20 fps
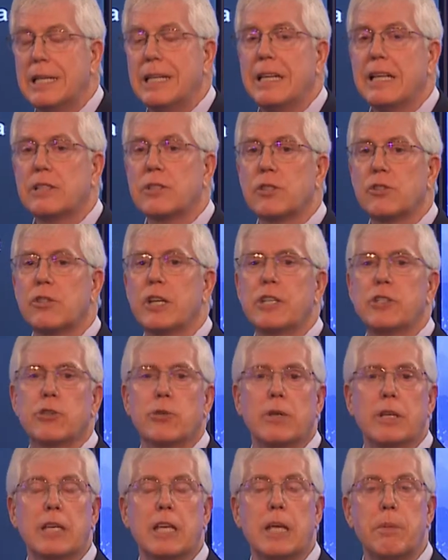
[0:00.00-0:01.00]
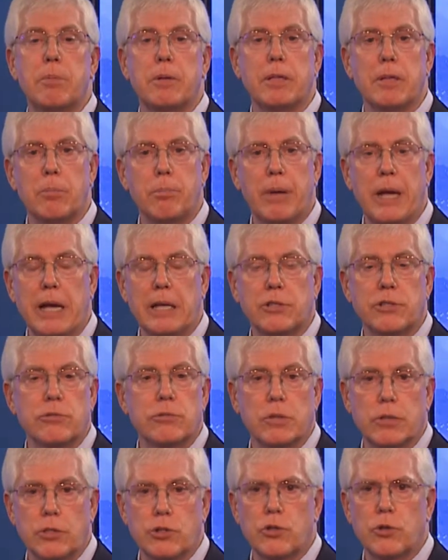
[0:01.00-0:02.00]
It's essential to keeping the pastor
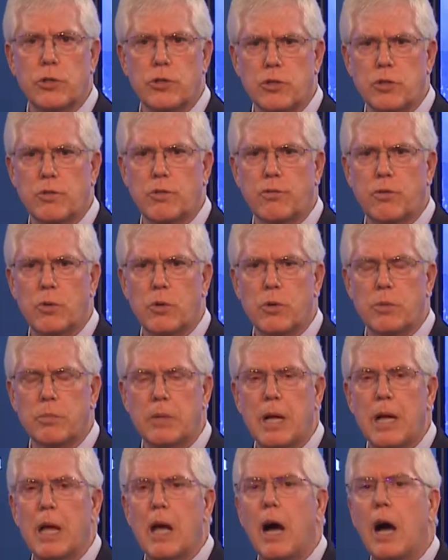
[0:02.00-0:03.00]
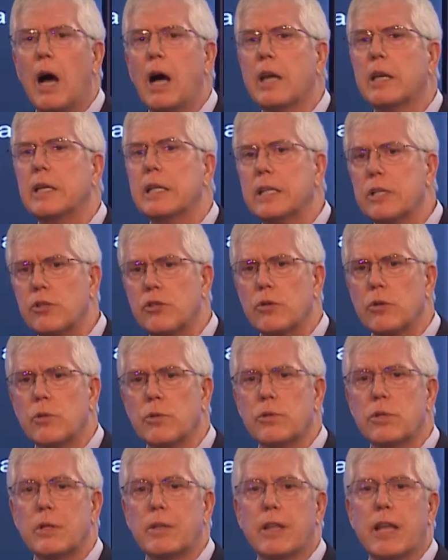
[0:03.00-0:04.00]
and the church informed on
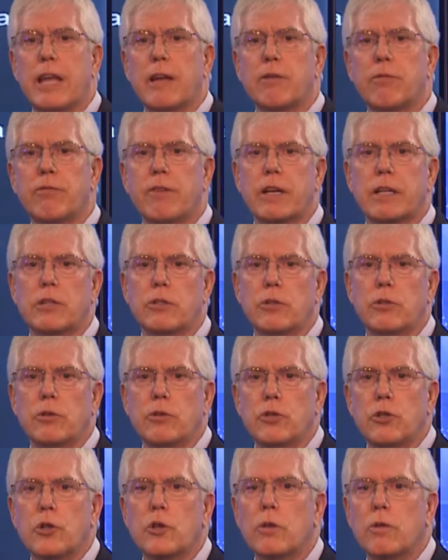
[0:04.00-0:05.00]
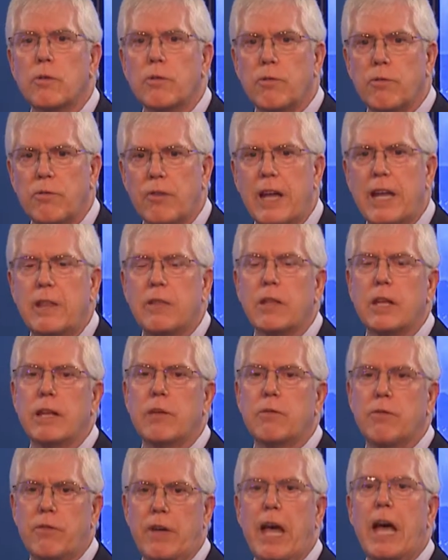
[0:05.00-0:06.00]
issues that affect your faith
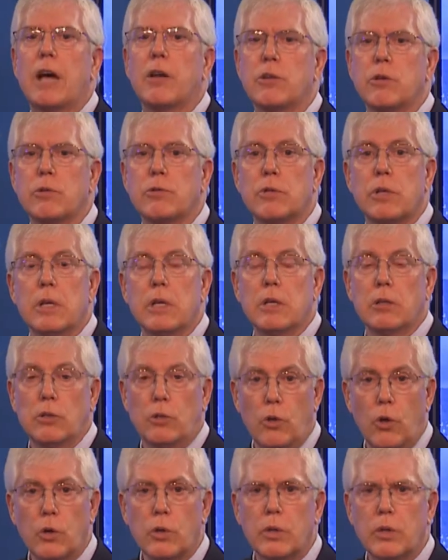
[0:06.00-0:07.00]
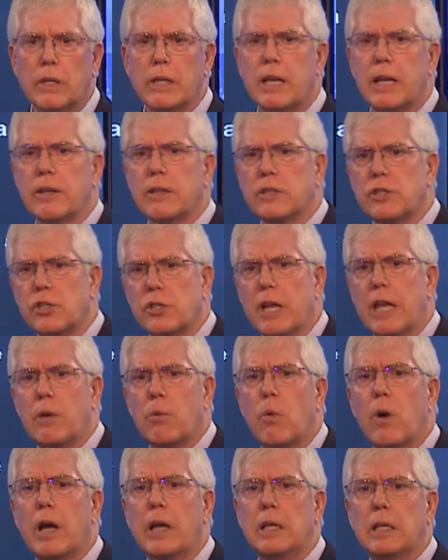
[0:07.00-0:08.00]
and values locally, on a
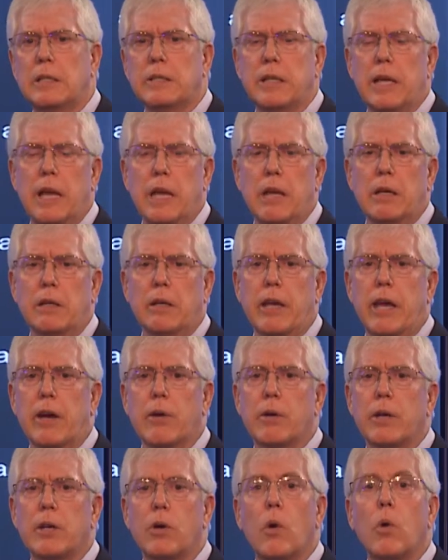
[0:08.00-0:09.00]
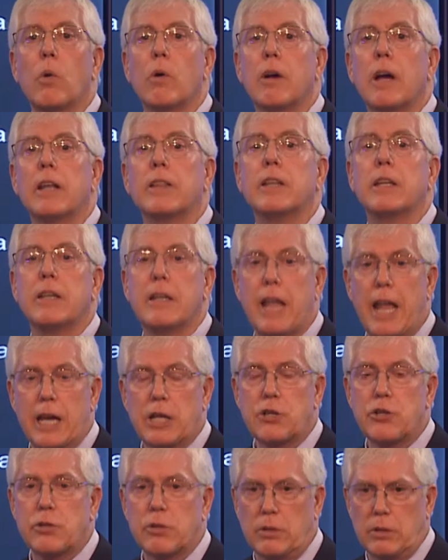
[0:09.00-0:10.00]
statewide area, or on the
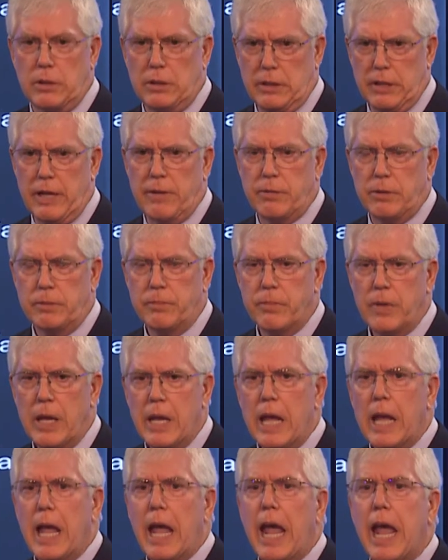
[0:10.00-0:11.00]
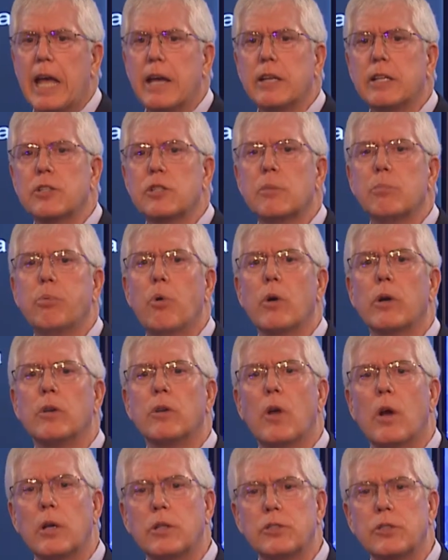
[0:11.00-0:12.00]
national level. And it's important
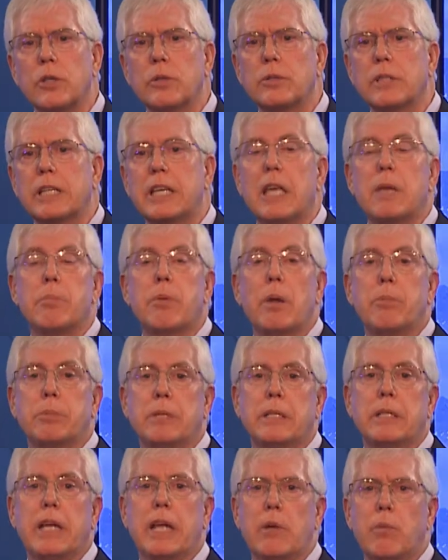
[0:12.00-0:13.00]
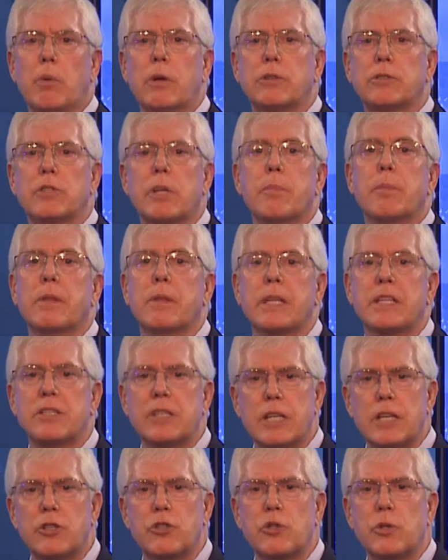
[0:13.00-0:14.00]
also to keep up to date with some of these
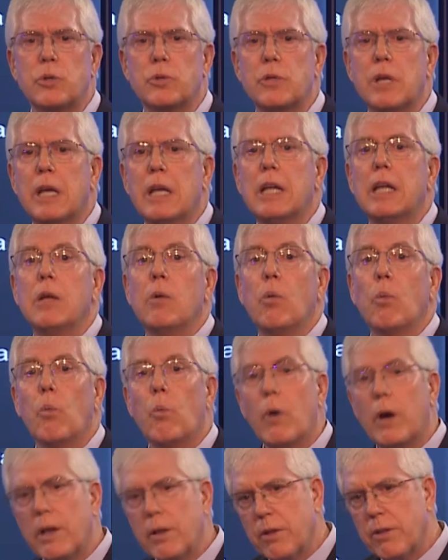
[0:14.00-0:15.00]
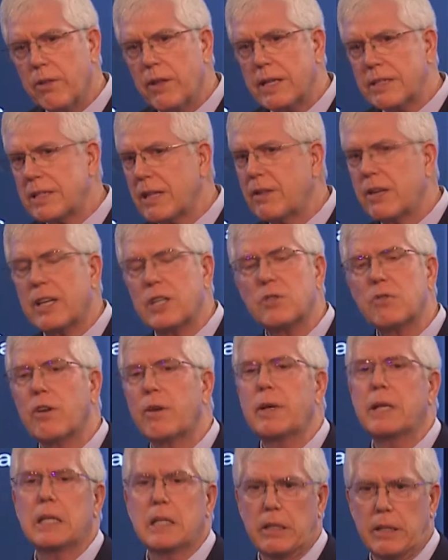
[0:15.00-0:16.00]
issues. One of the things I think is
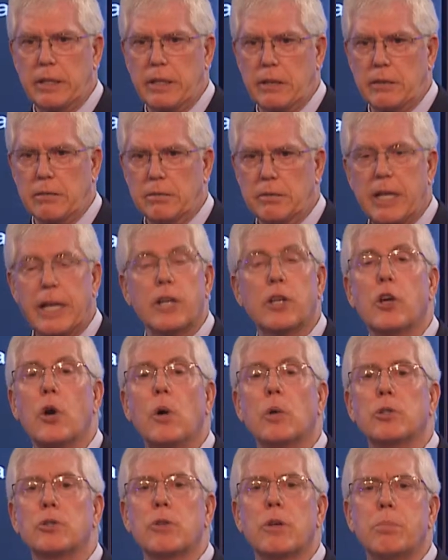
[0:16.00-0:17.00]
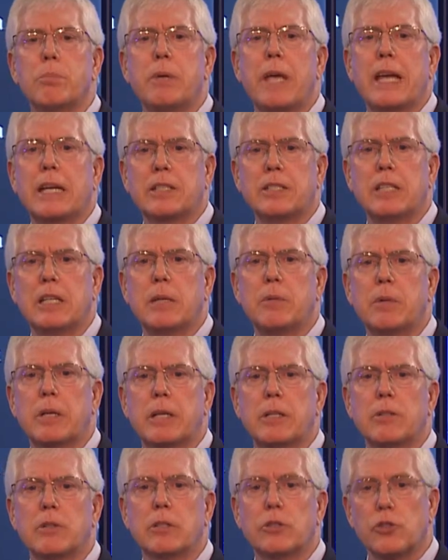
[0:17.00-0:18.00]
very clear that a culture impact team
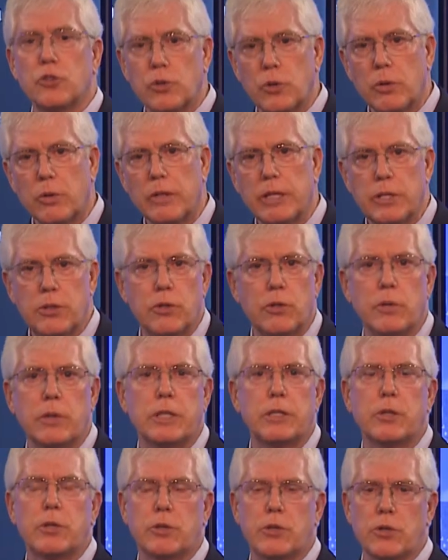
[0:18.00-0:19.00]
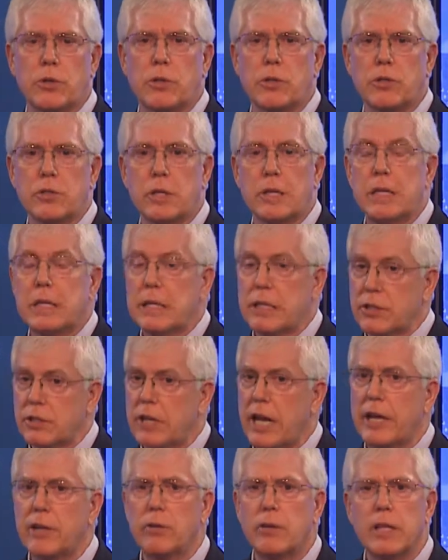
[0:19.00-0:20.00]
can certainly do in your church is
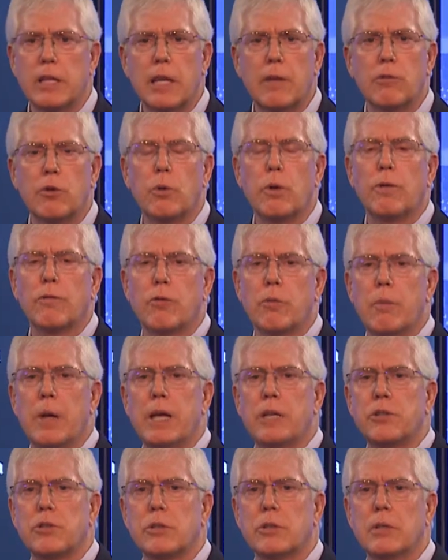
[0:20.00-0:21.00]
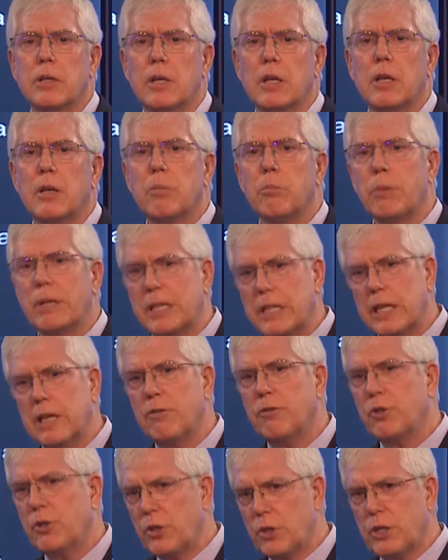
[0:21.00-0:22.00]
not only give you information, but
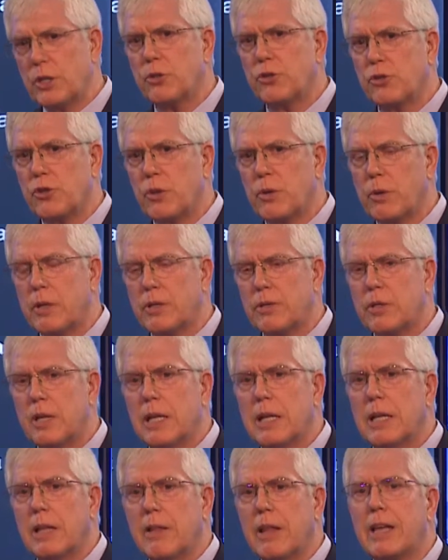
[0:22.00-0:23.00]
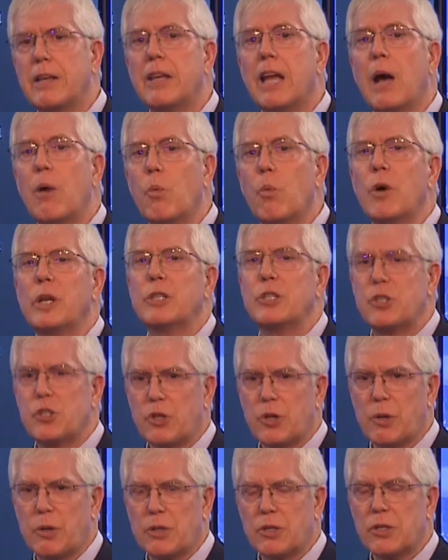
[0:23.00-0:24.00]
give you the assurance that not one
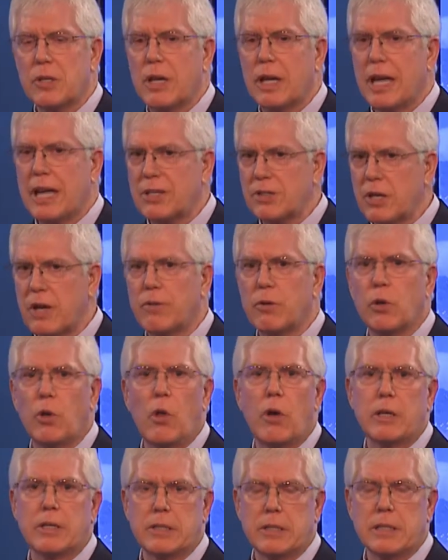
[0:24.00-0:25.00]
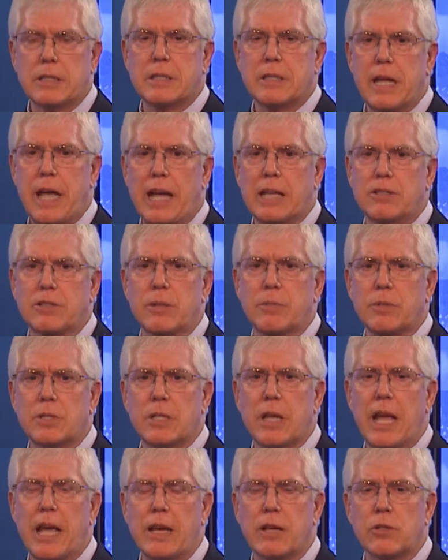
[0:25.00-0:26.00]
church has ever lost its tax-exempt
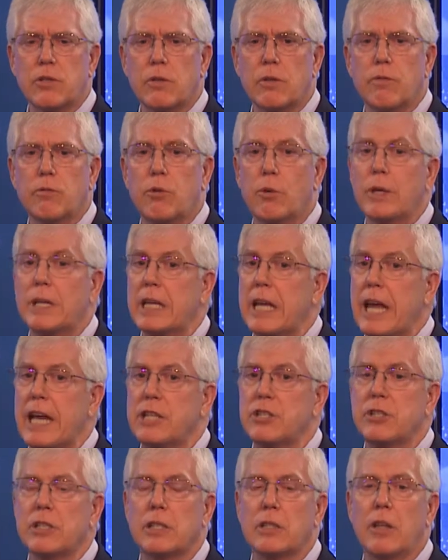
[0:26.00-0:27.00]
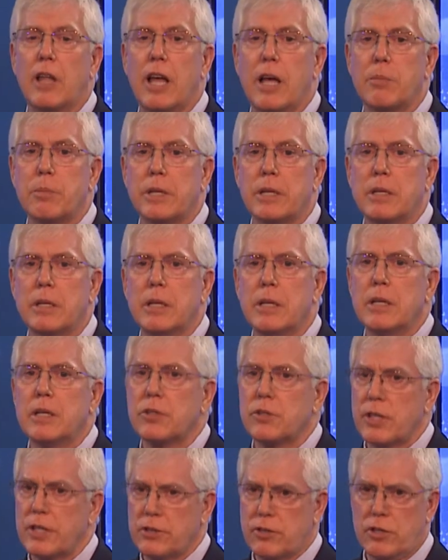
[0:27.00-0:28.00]
status for engaging in lobbying
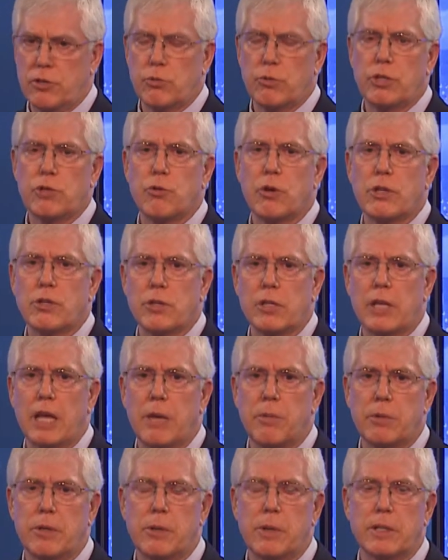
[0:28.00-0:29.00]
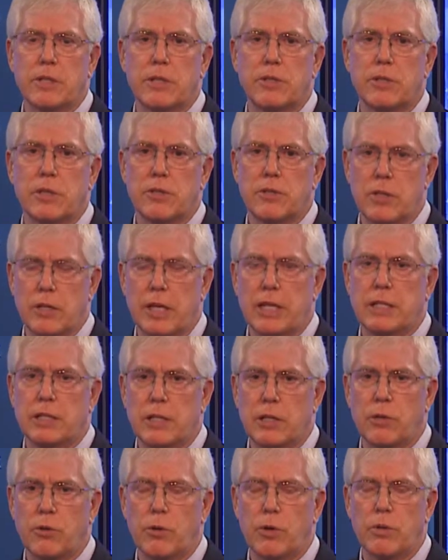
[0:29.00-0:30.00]
since this restriction came into existence in
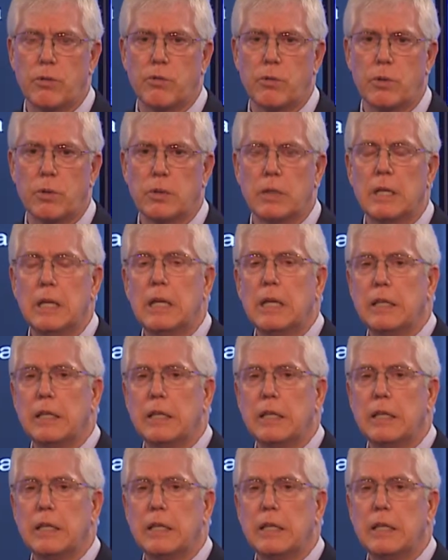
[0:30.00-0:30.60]
1934.